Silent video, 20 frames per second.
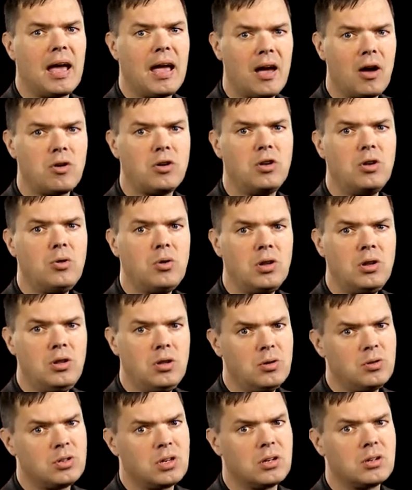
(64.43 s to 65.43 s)
how you can
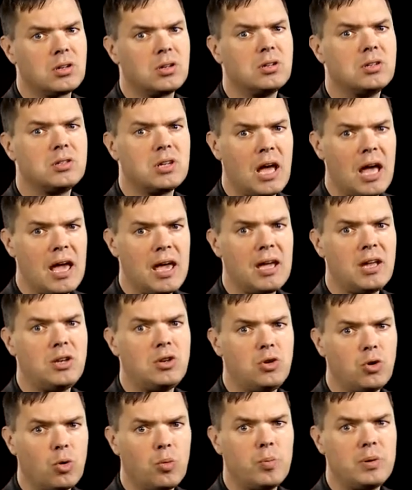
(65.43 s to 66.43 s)
use it to
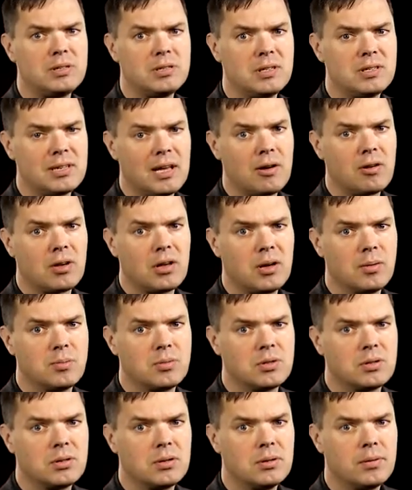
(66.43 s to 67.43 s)
aid your business
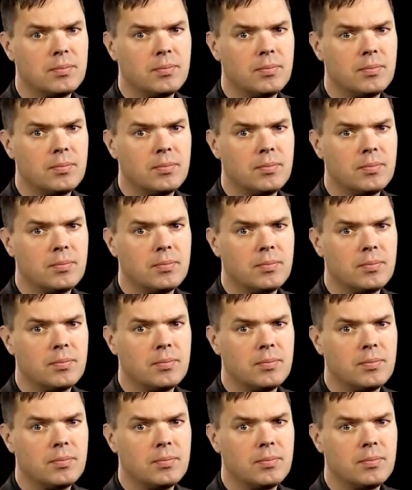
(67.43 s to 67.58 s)
outcomes.